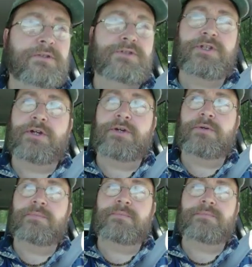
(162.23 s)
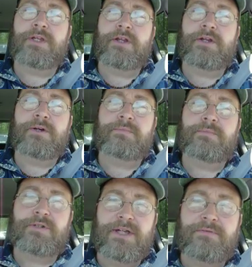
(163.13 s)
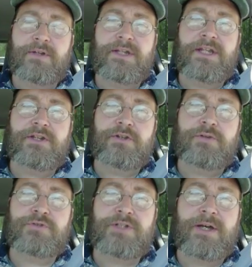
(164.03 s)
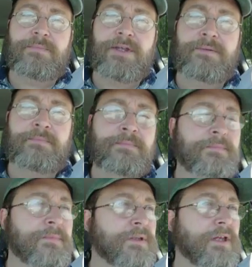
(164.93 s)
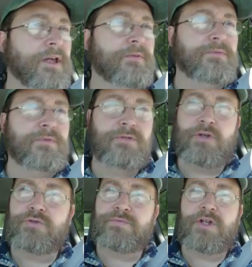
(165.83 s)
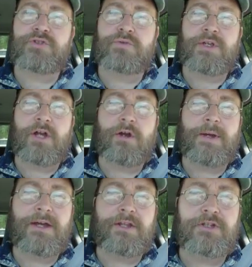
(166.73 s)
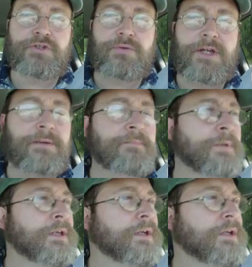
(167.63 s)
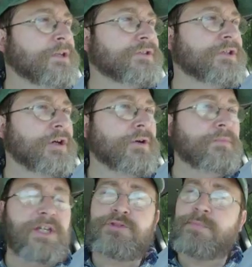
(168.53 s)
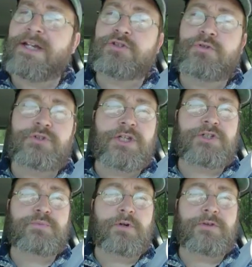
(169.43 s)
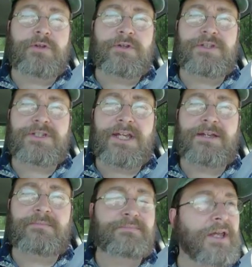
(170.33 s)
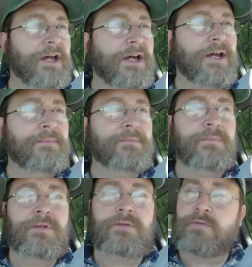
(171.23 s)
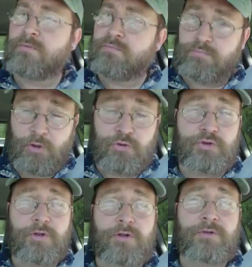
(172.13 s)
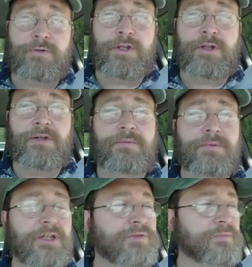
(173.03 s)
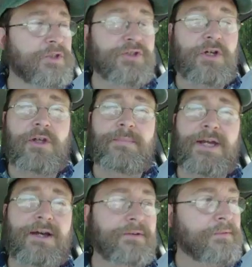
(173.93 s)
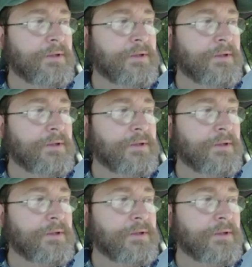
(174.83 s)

So, you know, we definitely need to do something, uh, those of us who care about history. So, that's my two cents worth on the take. Uh, um, post your own, you know, that's what it's all about,